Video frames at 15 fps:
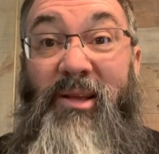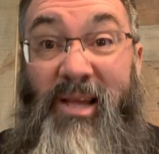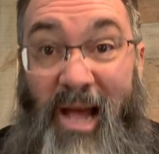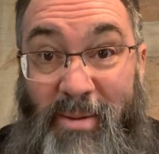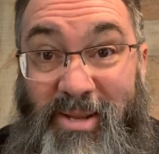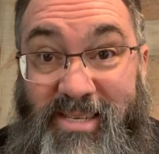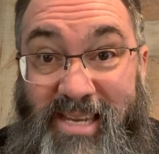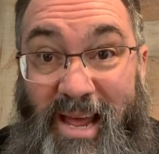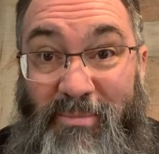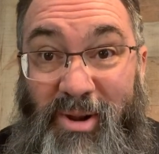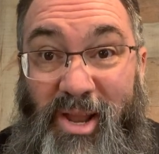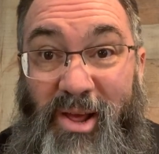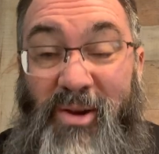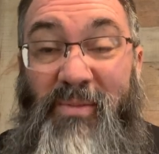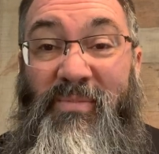Comments down
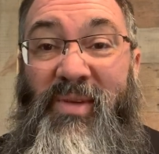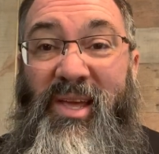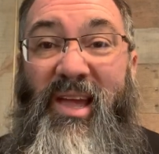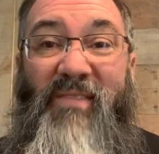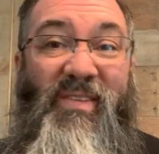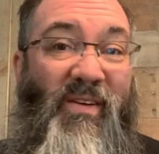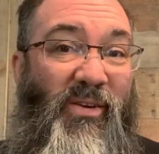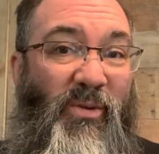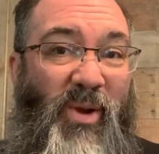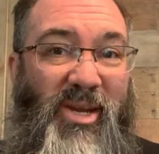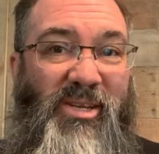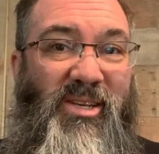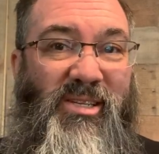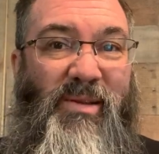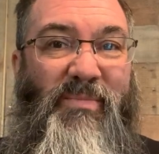below if you have
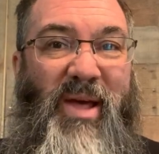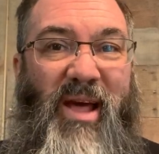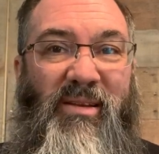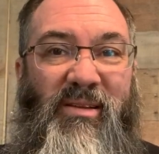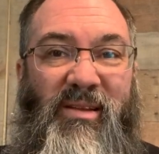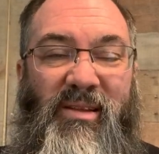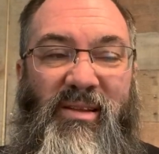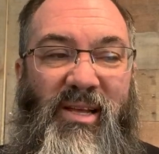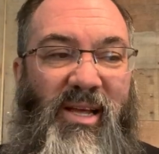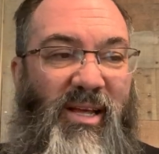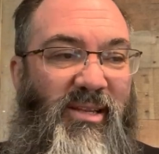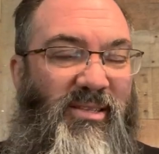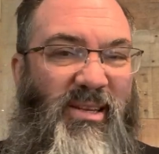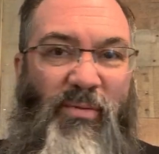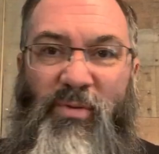questions about
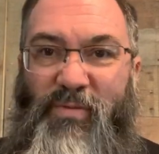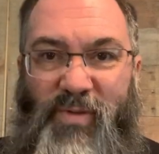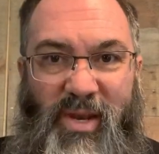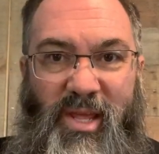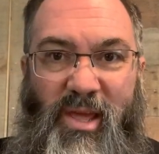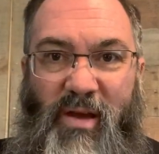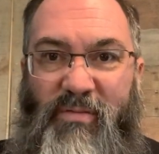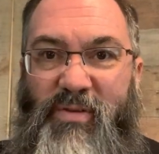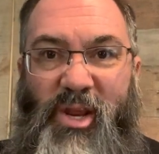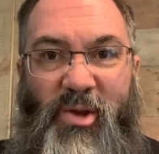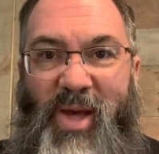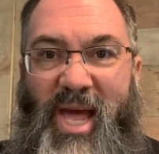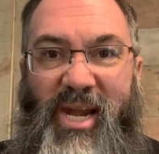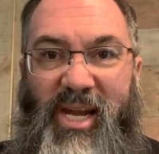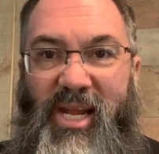stuff with video, video
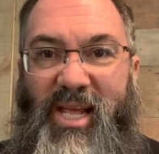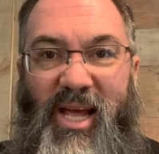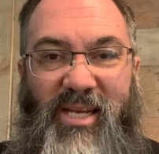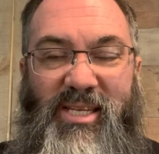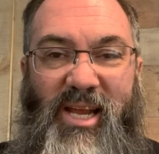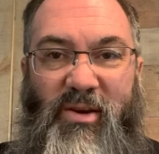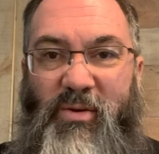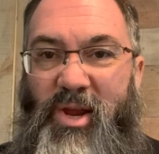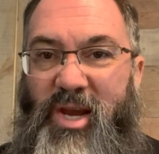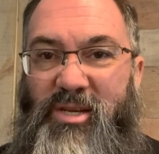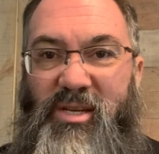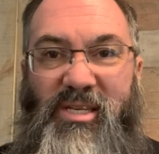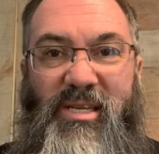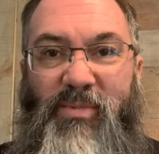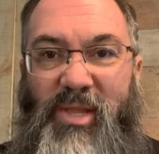editing, content
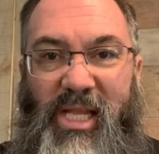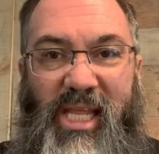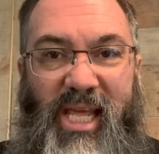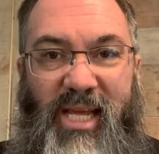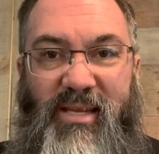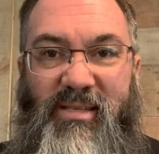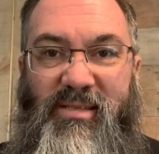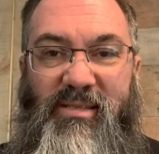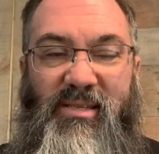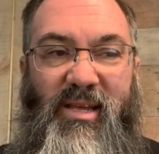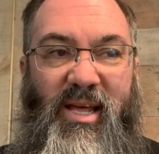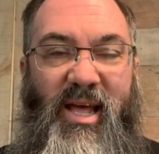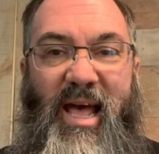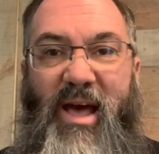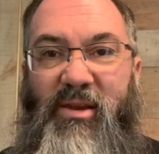creation, some of the links,
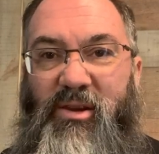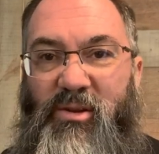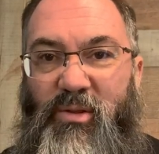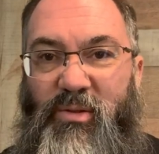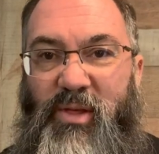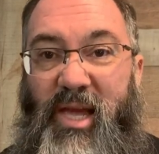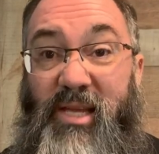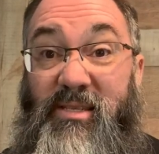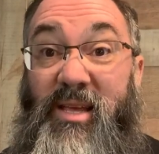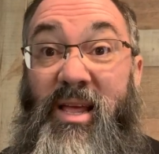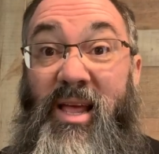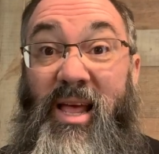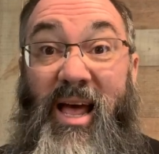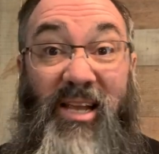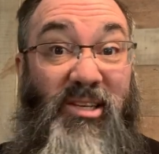how to do things.
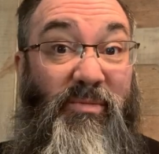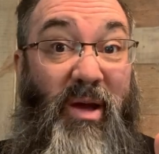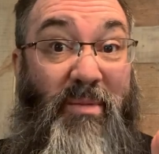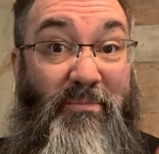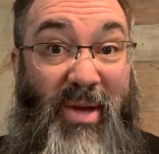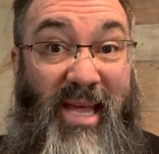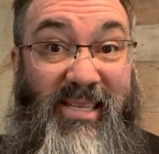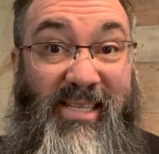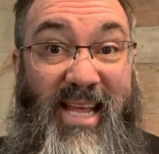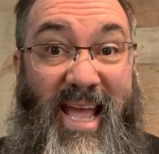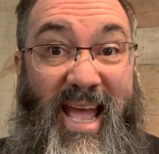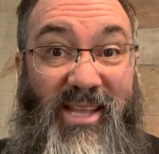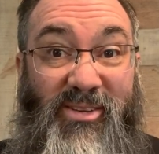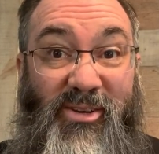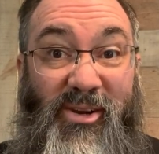I'll do my best to
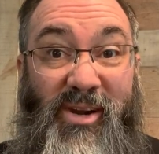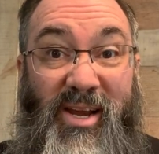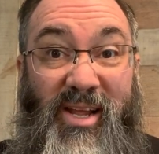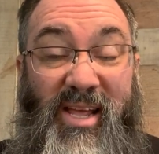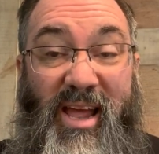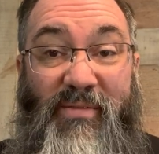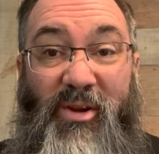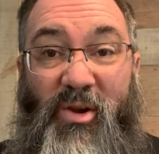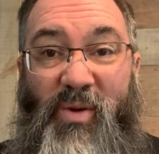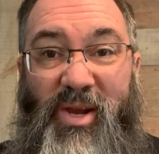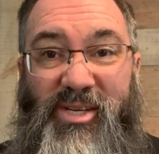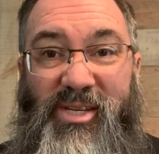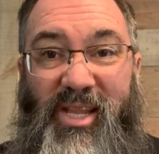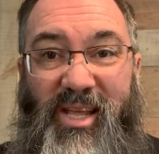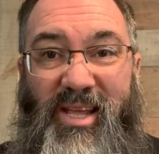answer every
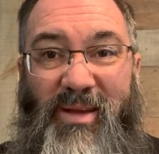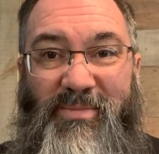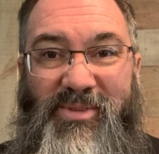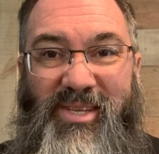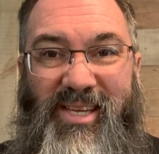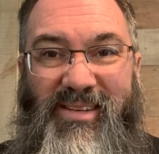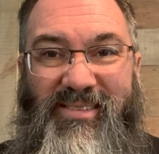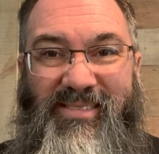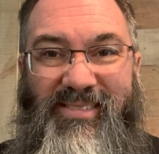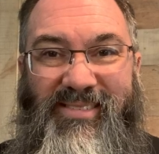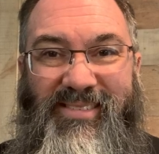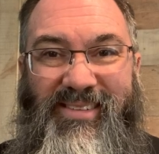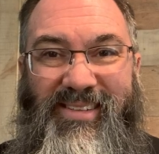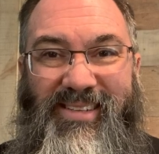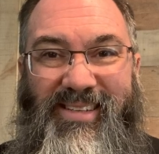question that comes in.
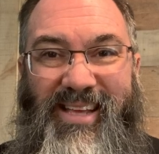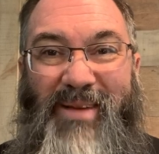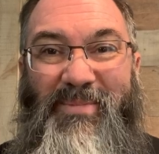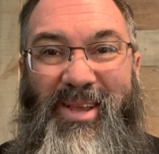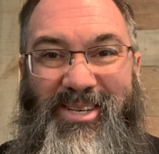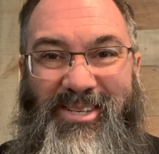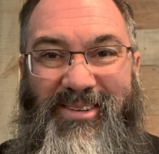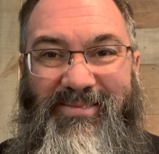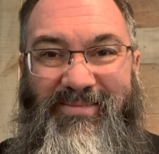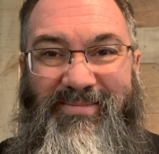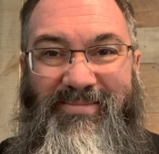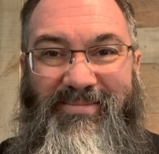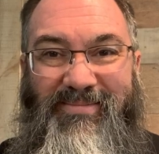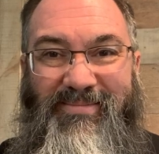God bless you.